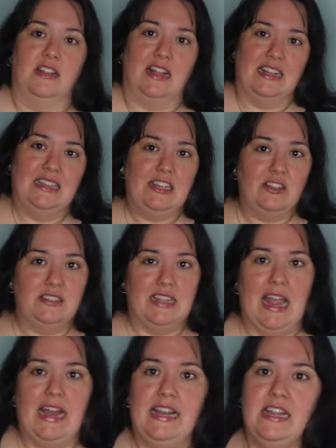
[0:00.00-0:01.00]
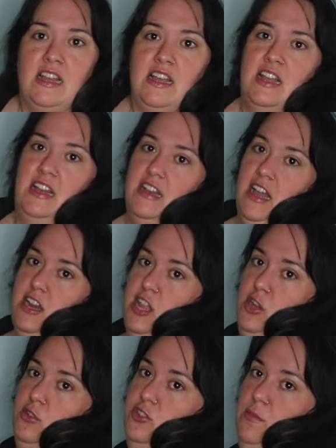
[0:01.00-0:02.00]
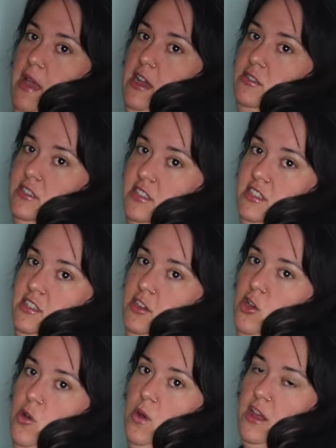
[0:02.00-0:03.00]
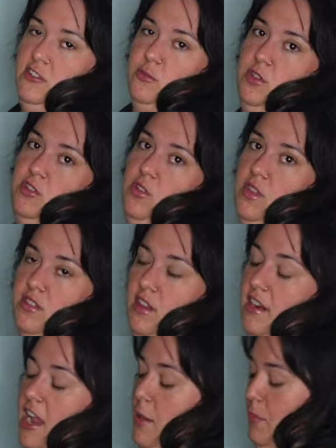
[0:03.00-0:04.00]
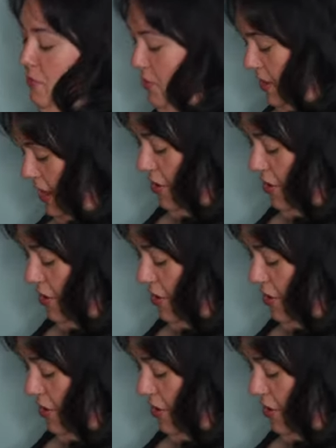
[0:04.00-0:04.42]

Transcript: a little tiny, not huge amounts. Who else would do this on camera for the